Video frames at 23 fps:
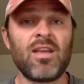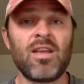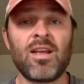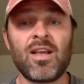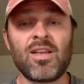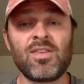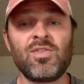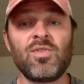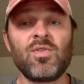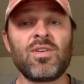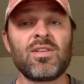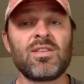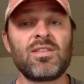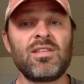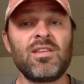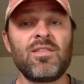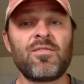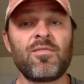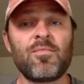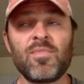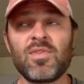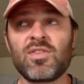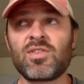as you can see
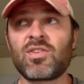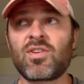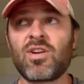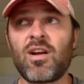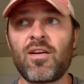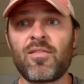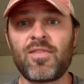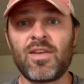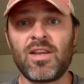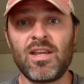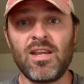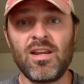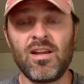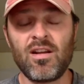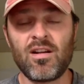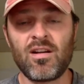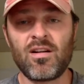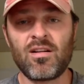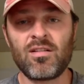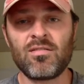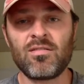from this graphic here.